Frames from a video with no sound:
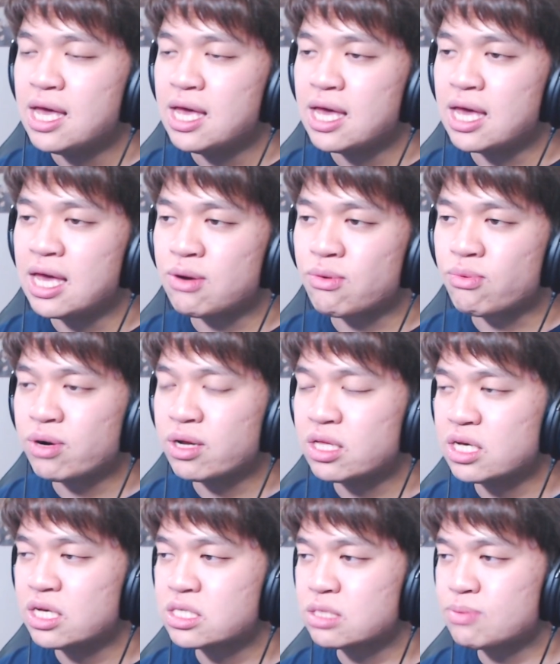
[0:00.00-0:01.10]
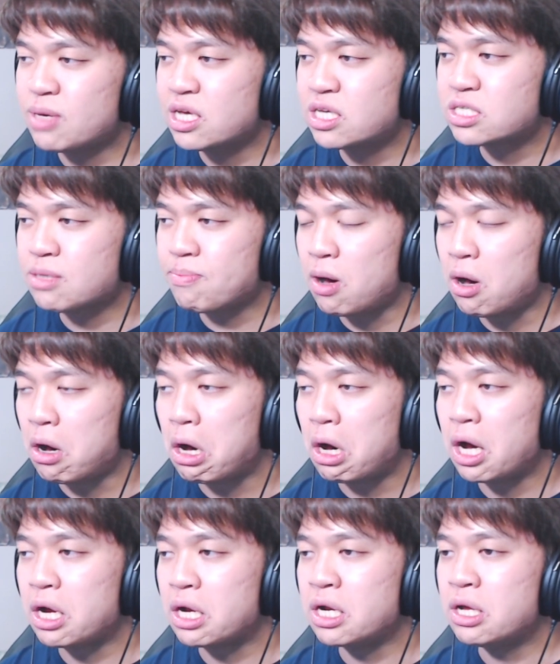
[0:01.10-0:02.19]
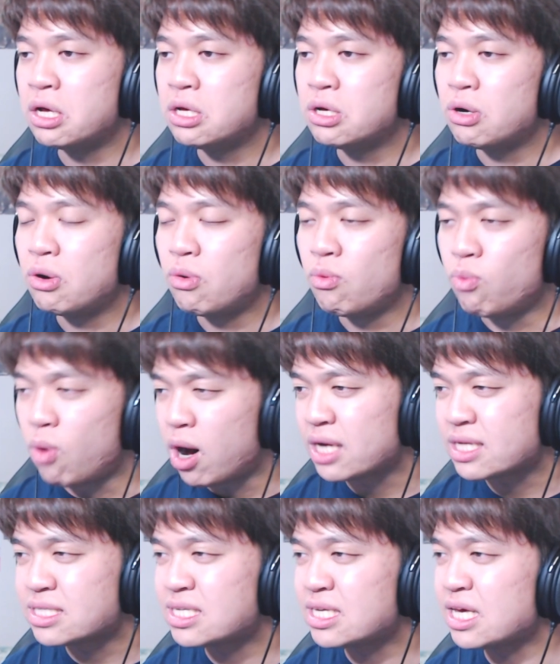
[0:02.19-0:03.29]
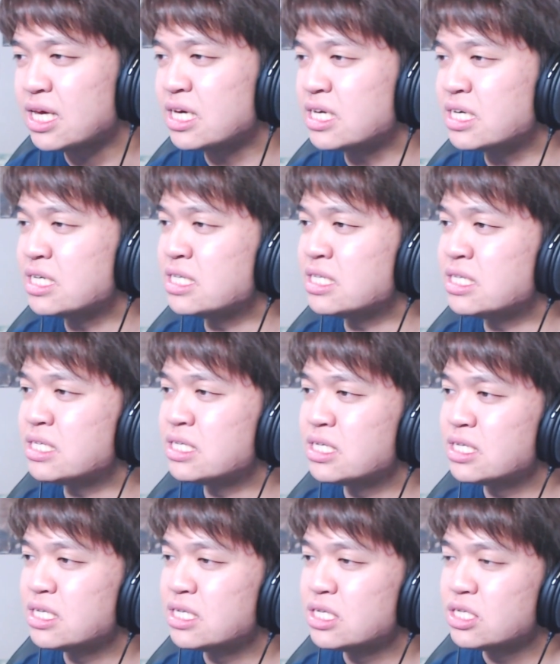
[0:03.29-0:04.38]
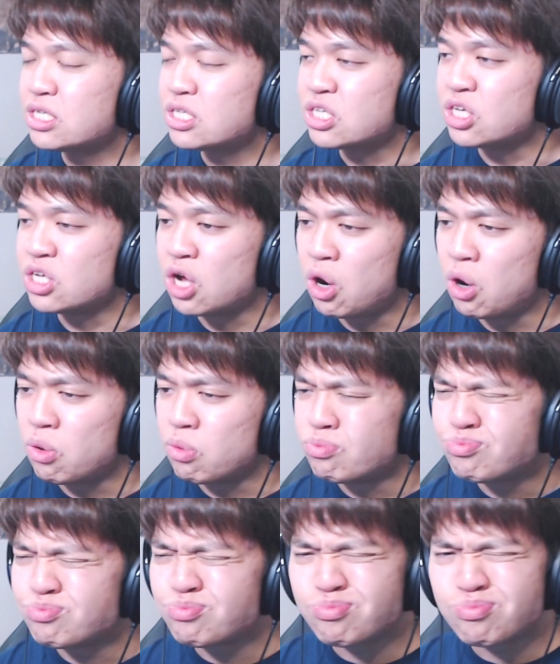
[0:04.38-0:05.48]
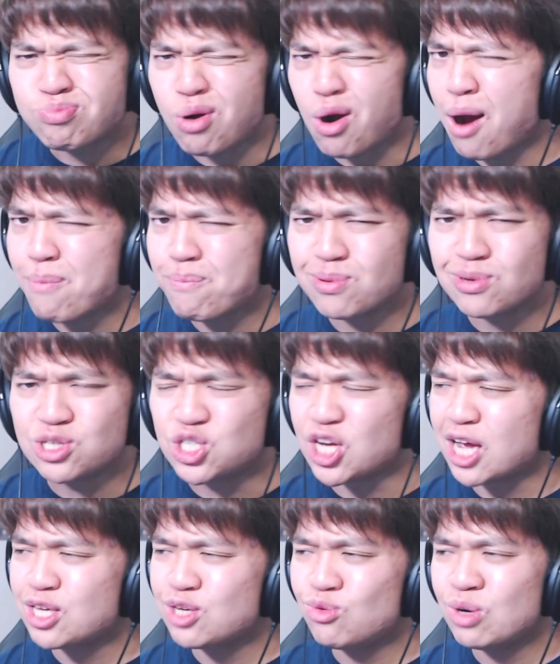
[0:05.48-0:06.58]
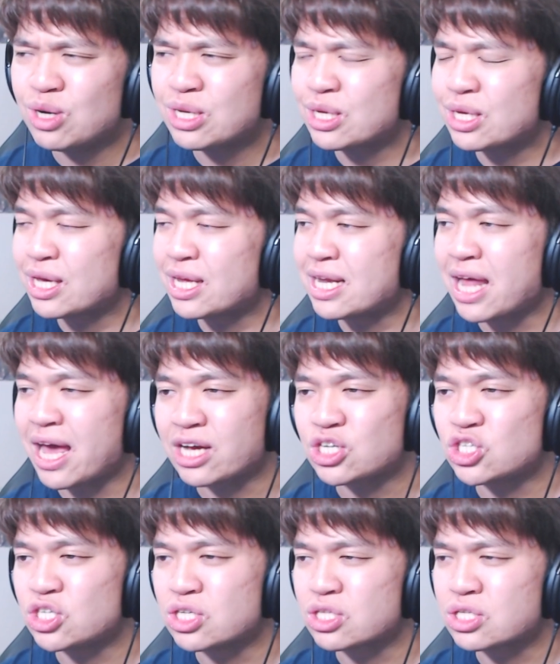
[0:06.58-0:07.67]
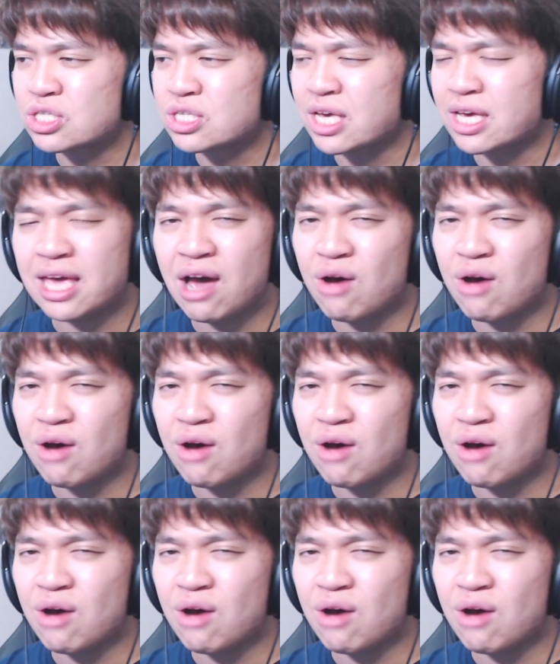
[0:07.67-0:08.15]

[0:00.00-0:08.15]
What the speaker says: it really speaks upon wanting, you know, proper, genuine connections. Like, how